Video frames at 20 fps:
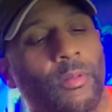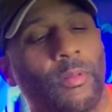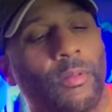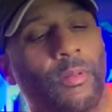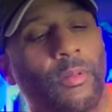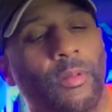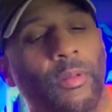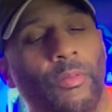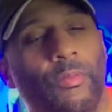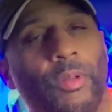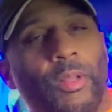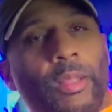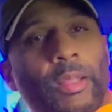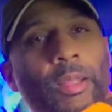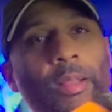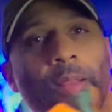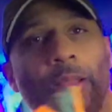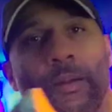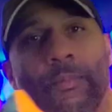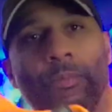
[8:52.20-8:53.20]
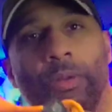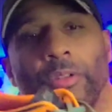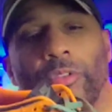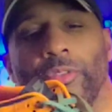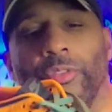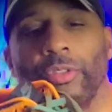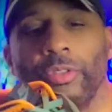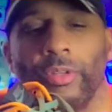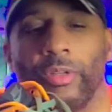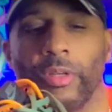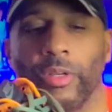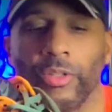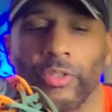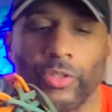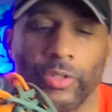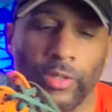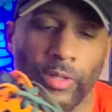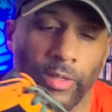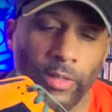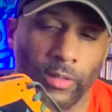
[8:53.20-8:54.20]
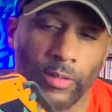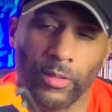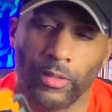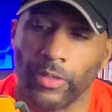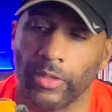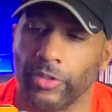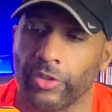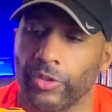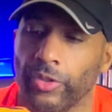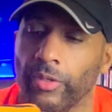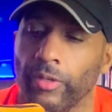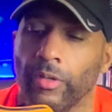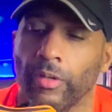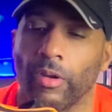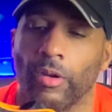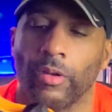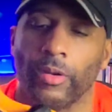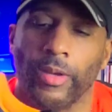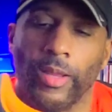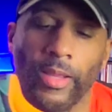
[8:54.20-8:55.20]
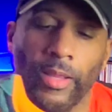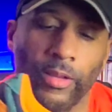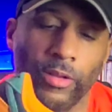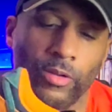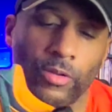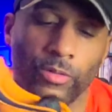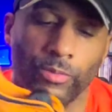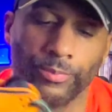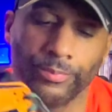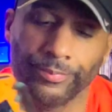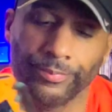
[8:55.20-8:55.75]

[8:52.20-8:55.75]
you don't really get that much cushioning cushion on the heel